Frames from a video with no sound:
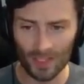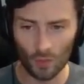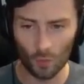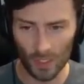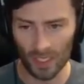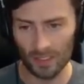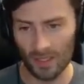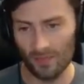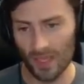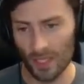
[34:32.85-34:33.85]
That's a
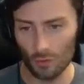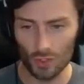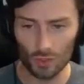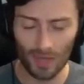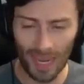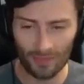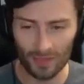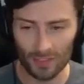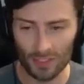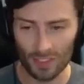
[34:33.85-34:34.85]
win. They go to
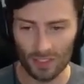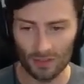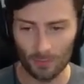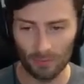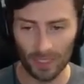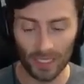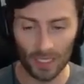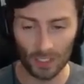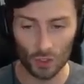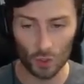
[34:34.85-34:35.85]
Athens to
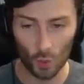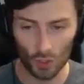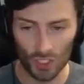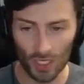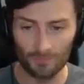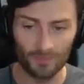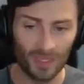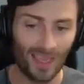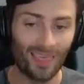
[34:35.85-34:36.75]
play Georgia.